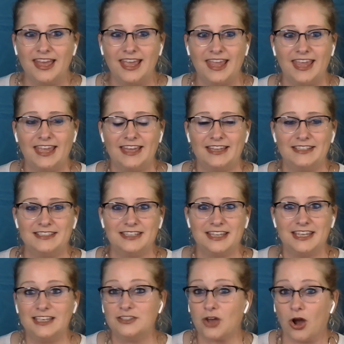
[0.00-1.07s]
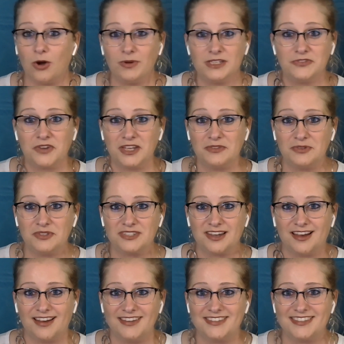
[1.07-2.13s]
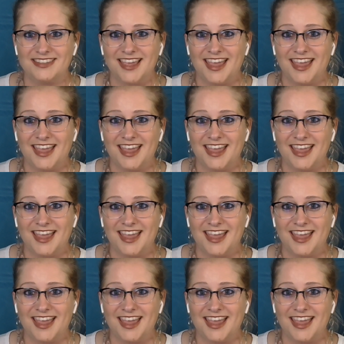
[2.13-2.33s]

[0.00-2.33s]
and he is always faithful to us.